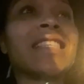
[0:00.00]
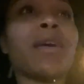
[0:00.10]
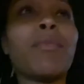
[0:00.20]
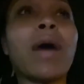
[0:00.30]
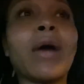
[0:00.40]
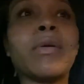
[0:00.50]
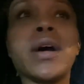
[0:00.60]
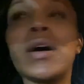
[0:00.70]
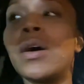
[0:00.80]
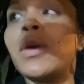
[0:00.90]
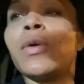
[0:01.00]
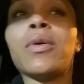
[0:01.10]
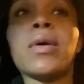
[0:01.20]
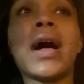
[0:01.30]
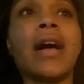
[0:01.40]

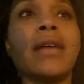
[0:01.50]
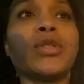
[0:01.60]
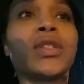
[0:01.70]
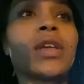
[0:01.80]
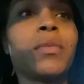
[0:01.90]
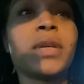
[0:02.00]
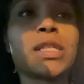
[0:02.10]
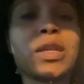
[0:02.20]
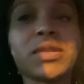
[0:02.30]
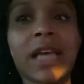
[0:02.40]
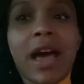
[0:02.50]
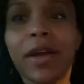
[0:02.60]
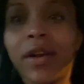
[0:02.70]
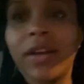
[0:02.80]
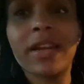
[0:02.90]
Tomorrow, I'm just gonna be so
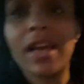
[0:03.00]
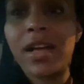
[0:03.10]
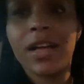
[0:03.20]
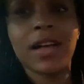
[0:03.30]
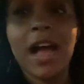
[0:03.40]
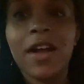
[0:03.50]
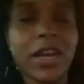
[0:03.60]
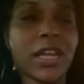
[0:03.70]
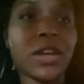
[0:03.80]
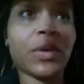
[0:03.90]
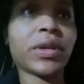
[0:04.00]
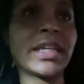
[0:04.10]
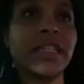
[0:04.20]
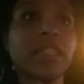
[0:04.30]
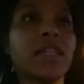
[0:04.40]
tired. Uh, I already know
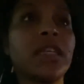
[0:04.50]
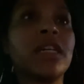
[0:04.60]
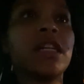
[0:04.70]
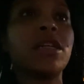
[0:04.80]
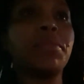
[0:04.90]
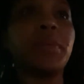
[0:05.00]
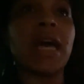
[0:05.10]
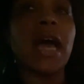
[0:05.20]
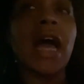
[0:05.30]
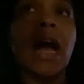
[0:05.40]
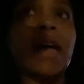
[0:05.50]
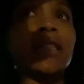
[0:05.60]
it. Um, but I